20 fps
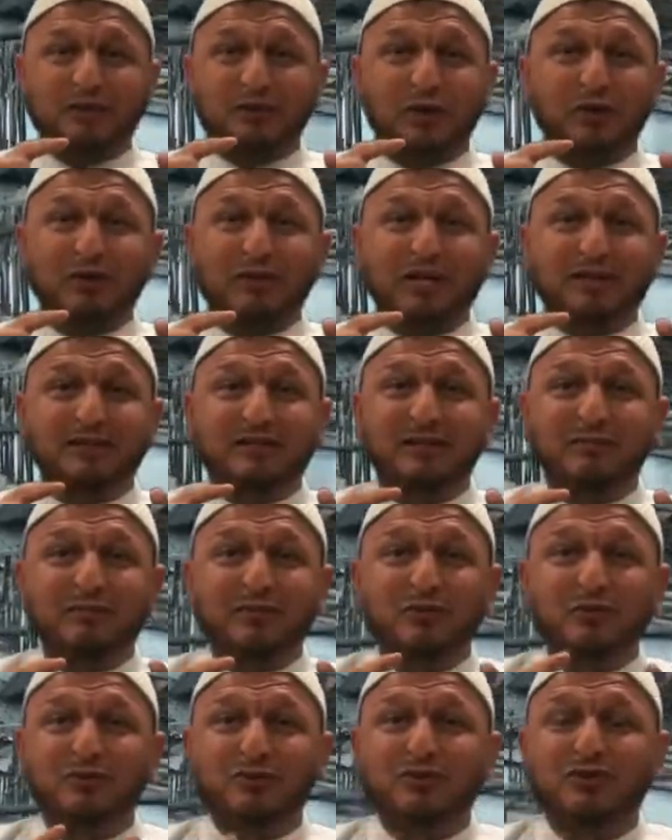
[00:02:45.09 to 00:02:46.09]
don't let them
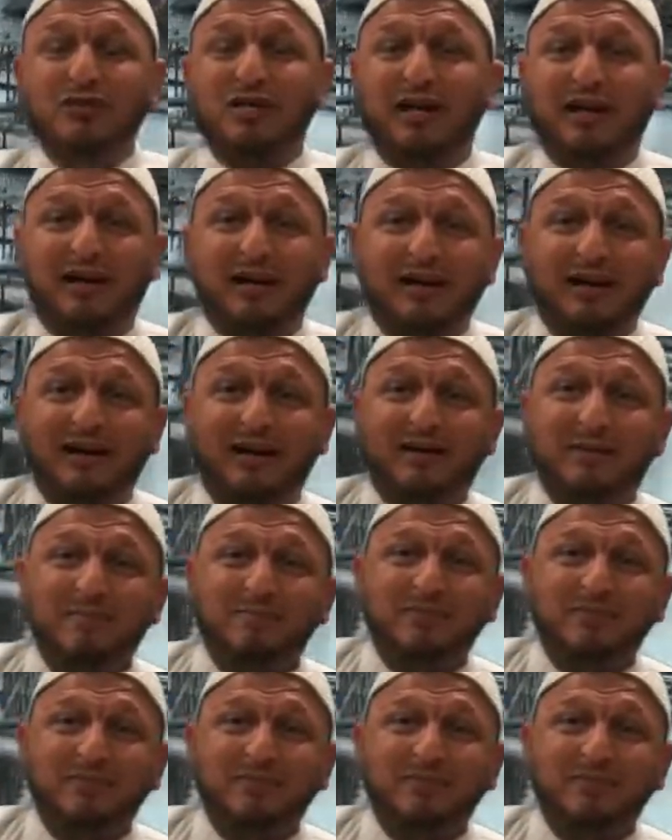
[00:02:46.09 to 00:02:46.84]
use a